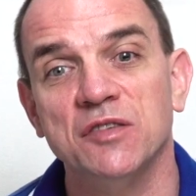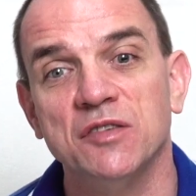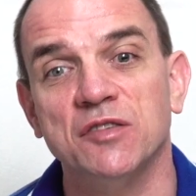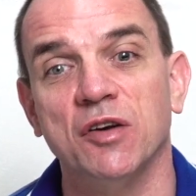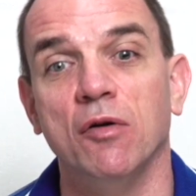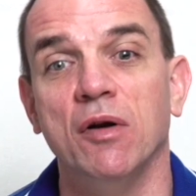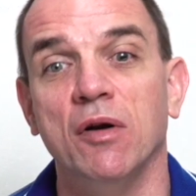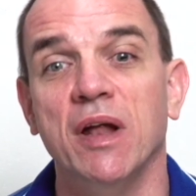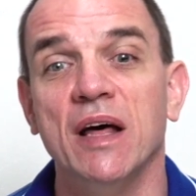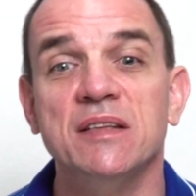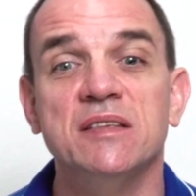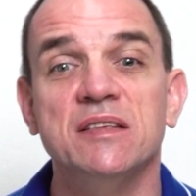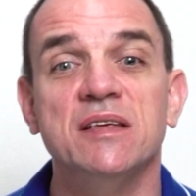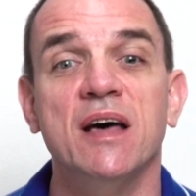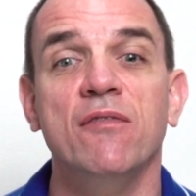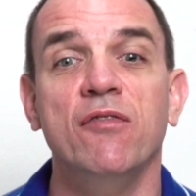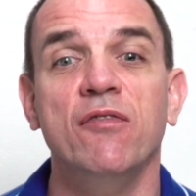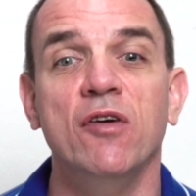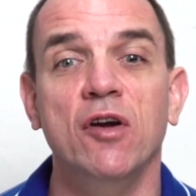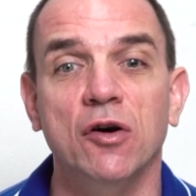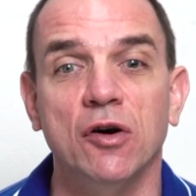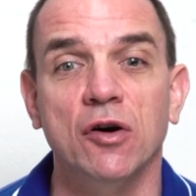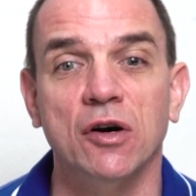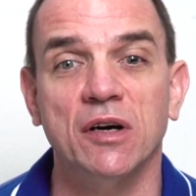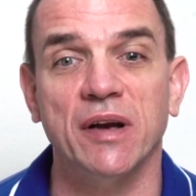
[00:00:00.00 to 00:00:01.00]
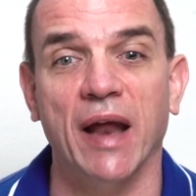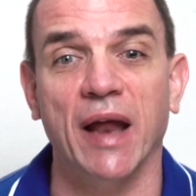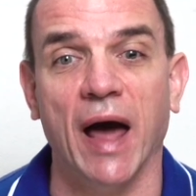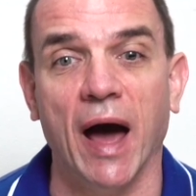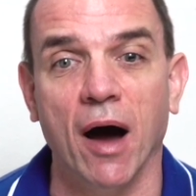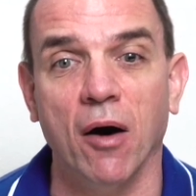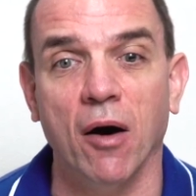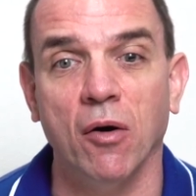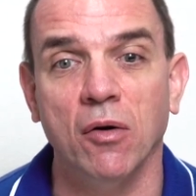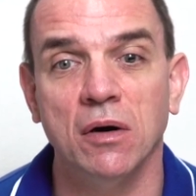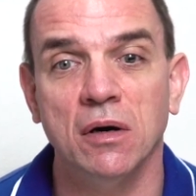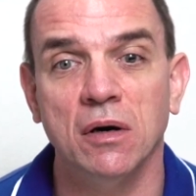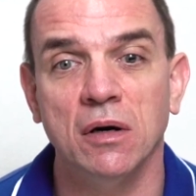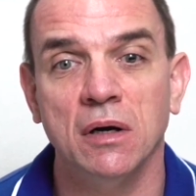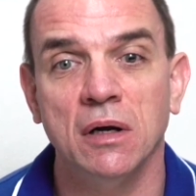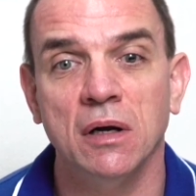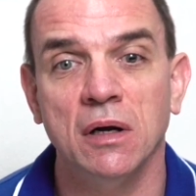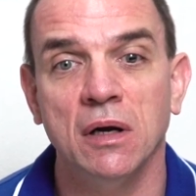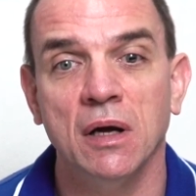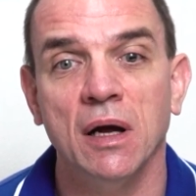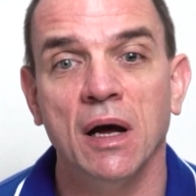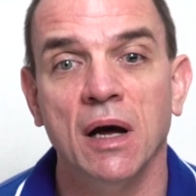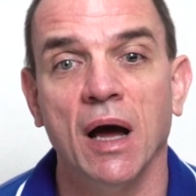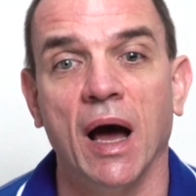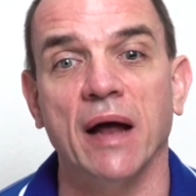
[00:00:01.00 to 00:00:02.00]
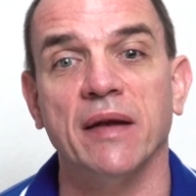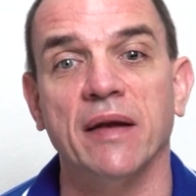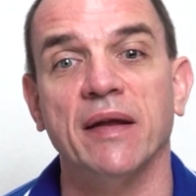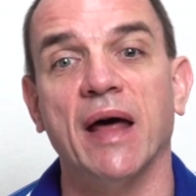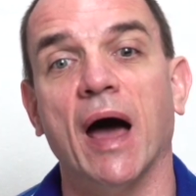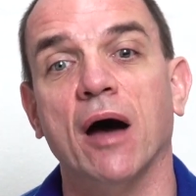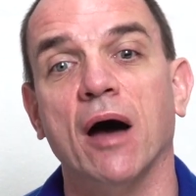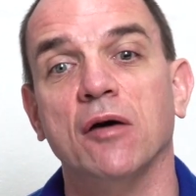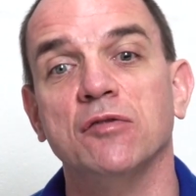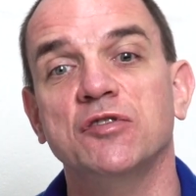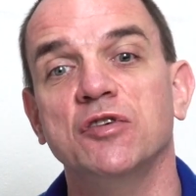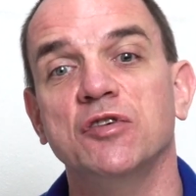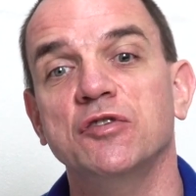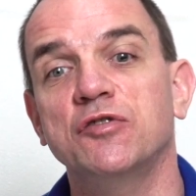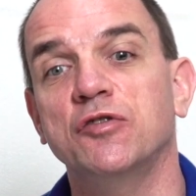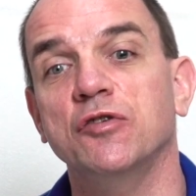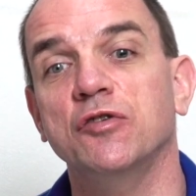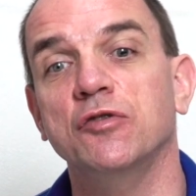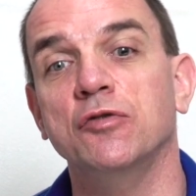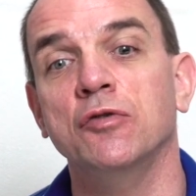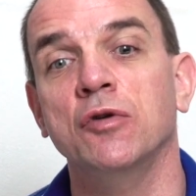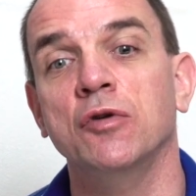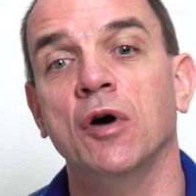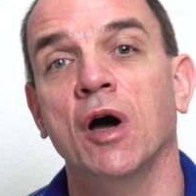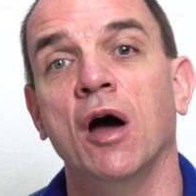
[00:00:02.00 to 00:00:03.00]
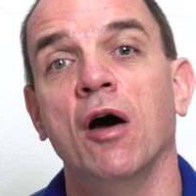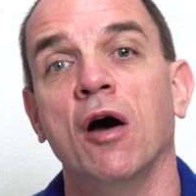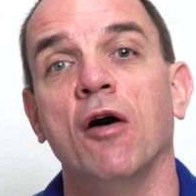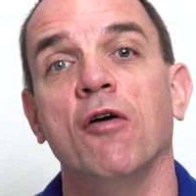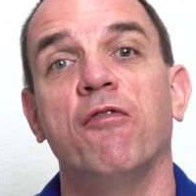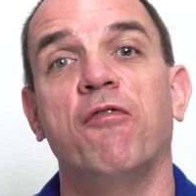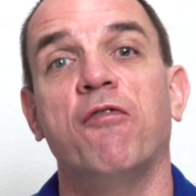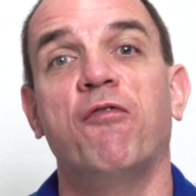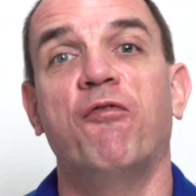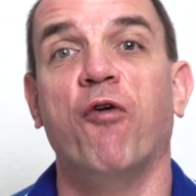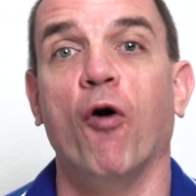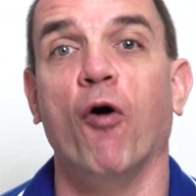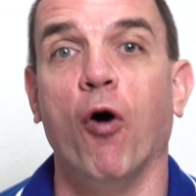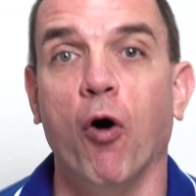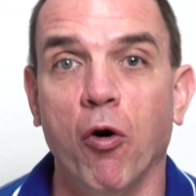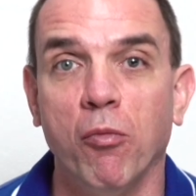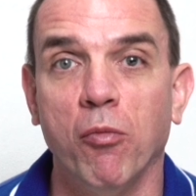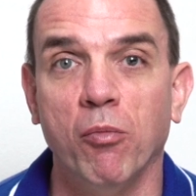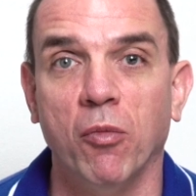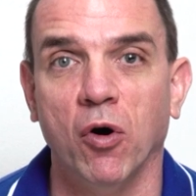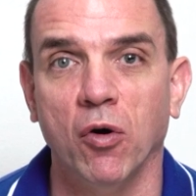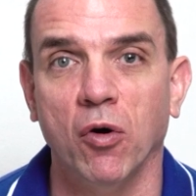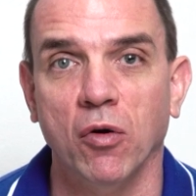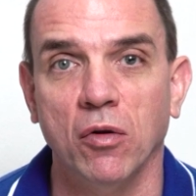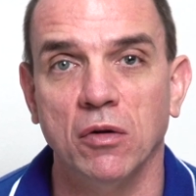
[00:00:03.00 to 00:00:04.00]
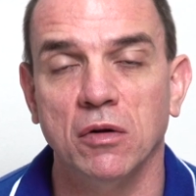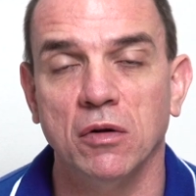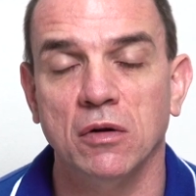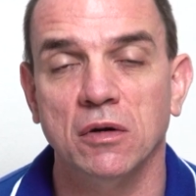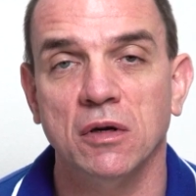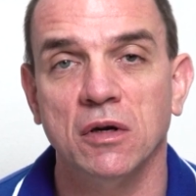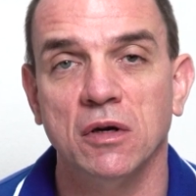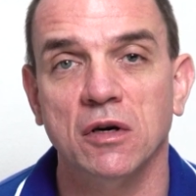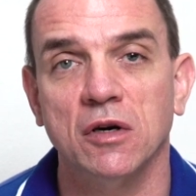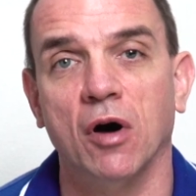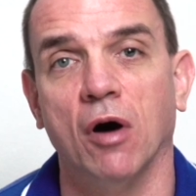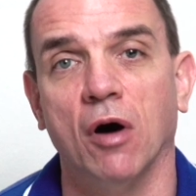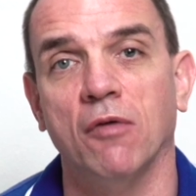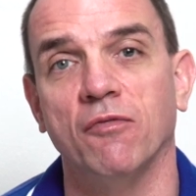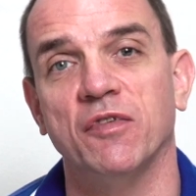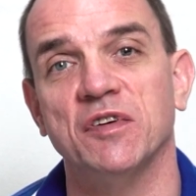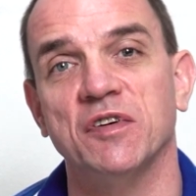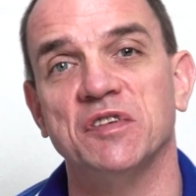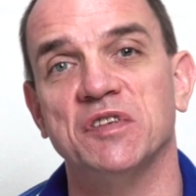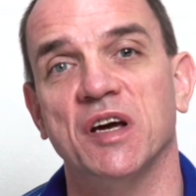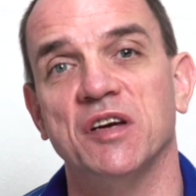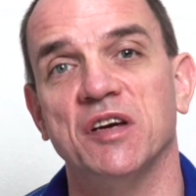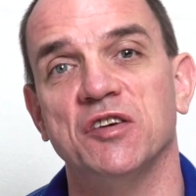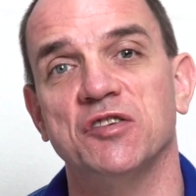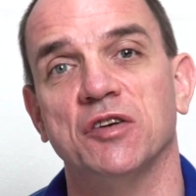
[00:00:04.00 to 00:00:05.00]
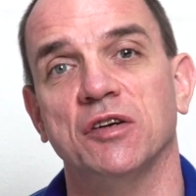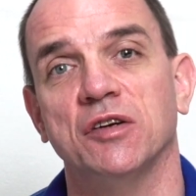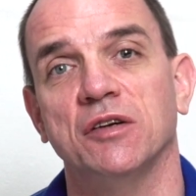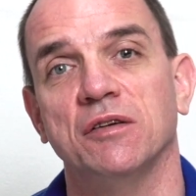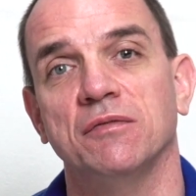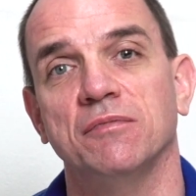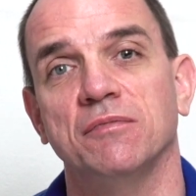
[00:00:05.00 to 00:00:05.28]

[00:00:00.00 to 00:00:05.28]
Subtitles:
So let's have a look now at how to do formal conversation.